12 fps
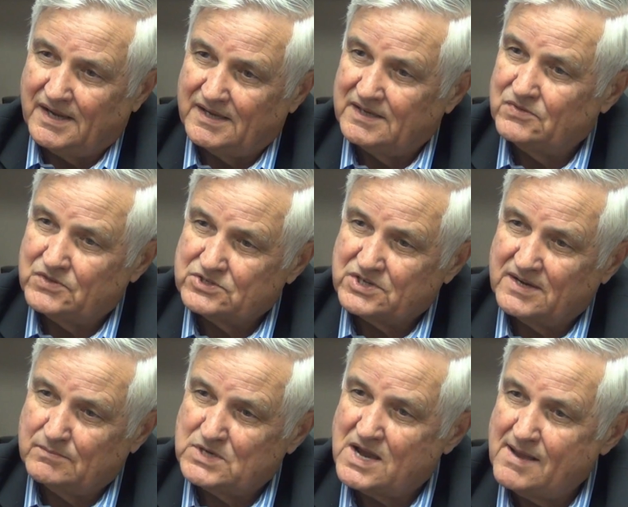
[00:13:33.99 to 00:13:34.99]
and at the
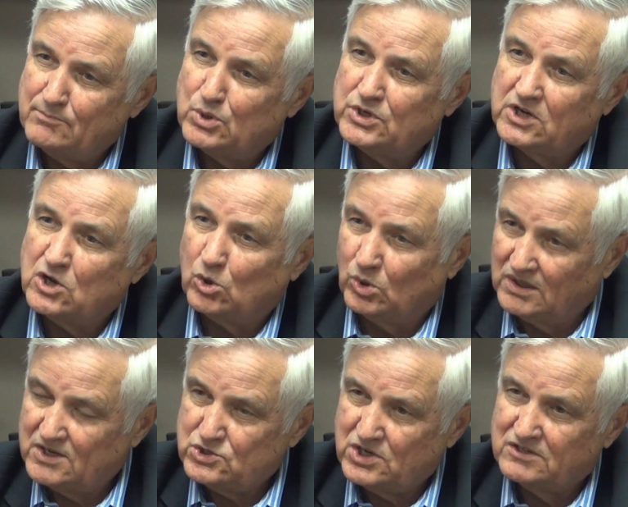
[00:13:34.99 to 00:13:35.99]
same time put a
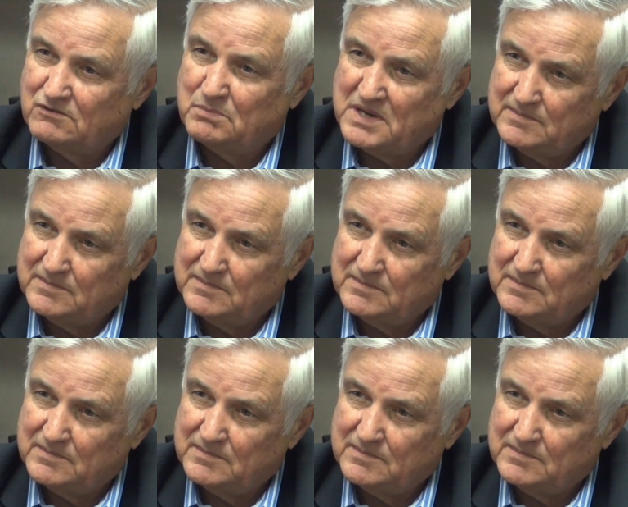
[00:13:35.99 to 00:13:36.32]
coalition of